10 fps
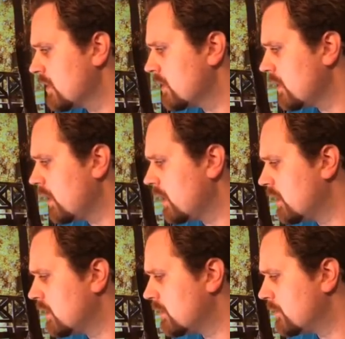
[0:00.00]

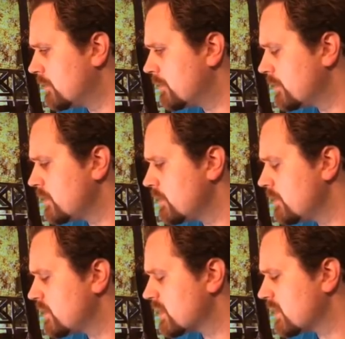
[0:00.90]
Um,
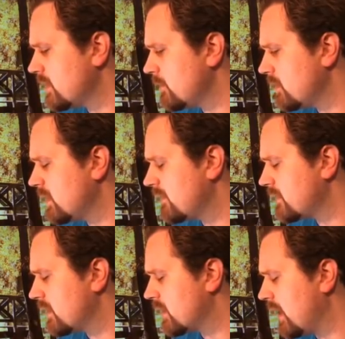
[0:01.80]
left
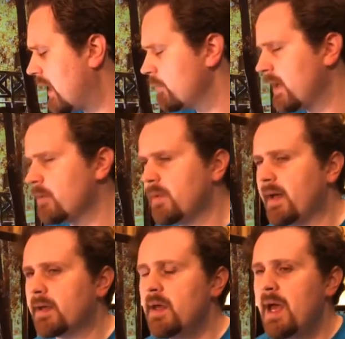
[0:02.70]
a comment
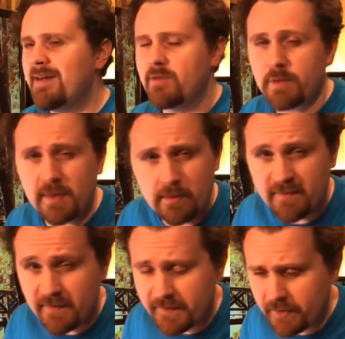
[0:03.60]
like, "Have you ever th
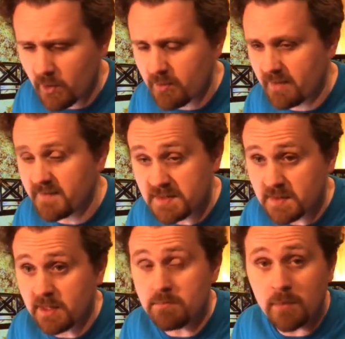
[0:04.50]
thought about
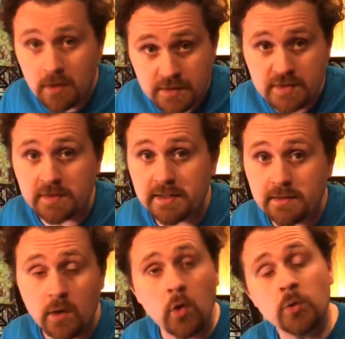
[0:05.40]
visiting Marceline, the
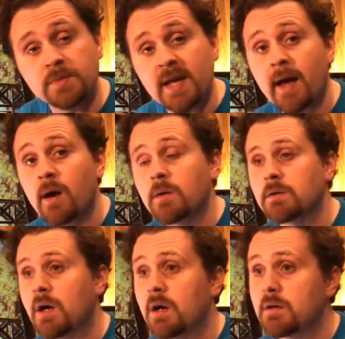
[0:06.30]
hometown
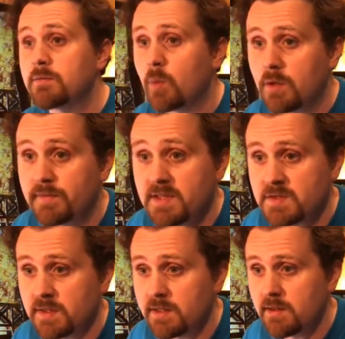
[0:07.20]
of Walt
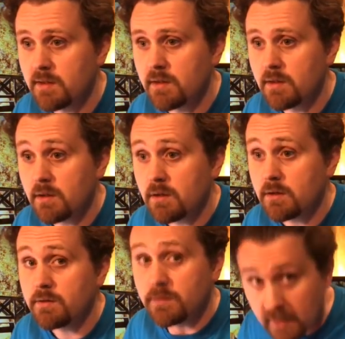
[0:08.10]
Disney?"
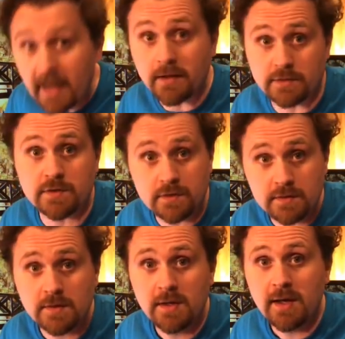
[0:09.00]
Yes,
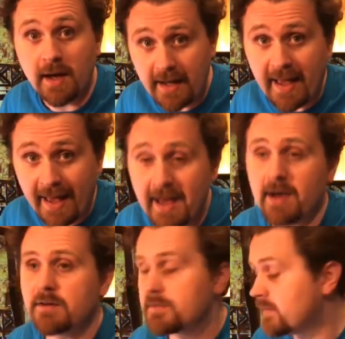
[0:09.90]
I
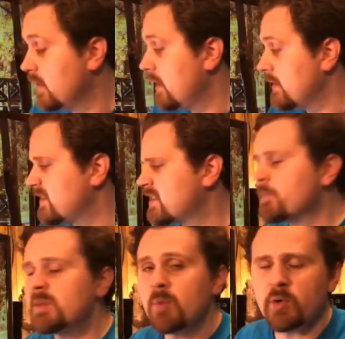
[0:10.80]
have. It's
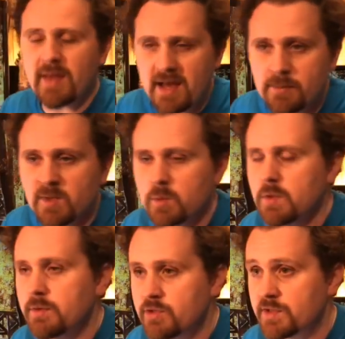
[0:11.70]
something both Adam the Woo
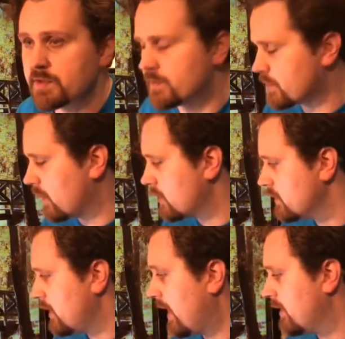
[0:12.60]
and Justin Scard
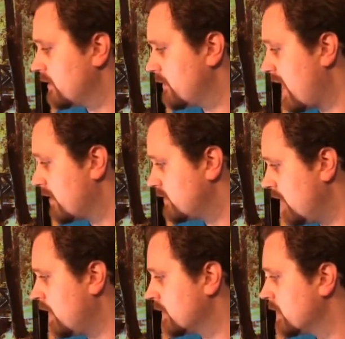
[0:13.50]
have have
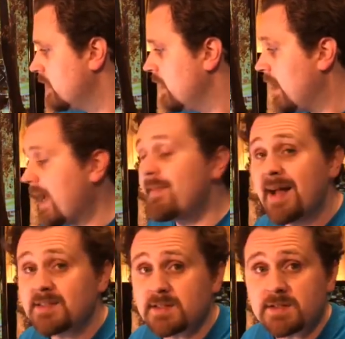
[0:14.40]
done, and
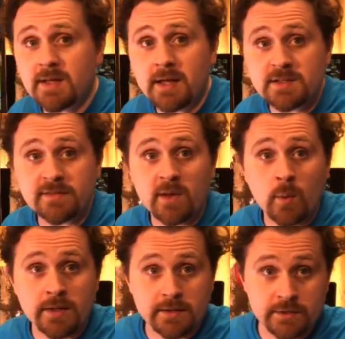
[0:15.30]
that's the kind of stuff I
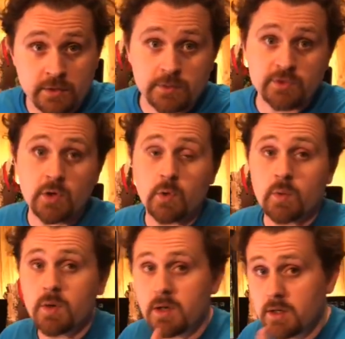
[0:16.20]
wanted to do. So,
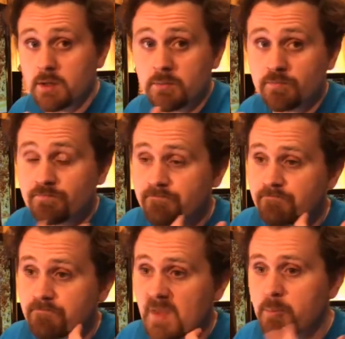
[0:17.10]
um,
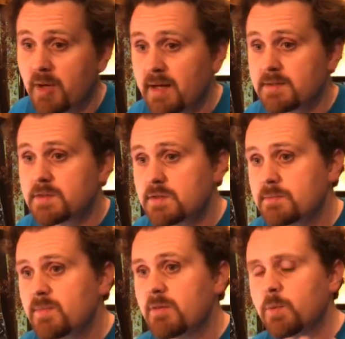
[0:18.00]
but
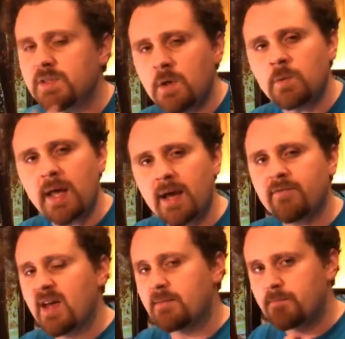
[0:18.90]
if we don't have
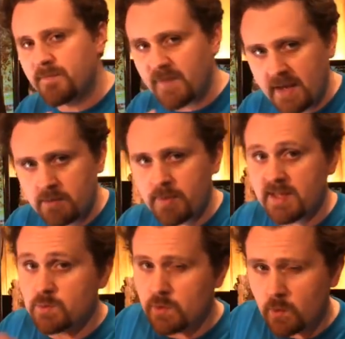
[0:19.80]
that fan
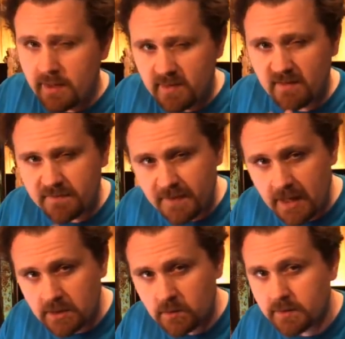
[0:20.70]
base, we don't have that
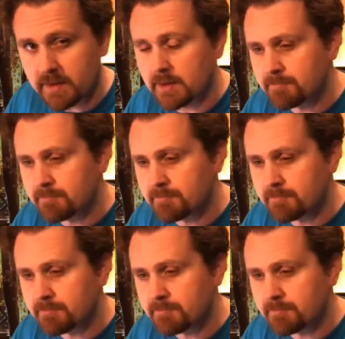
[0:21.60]
following,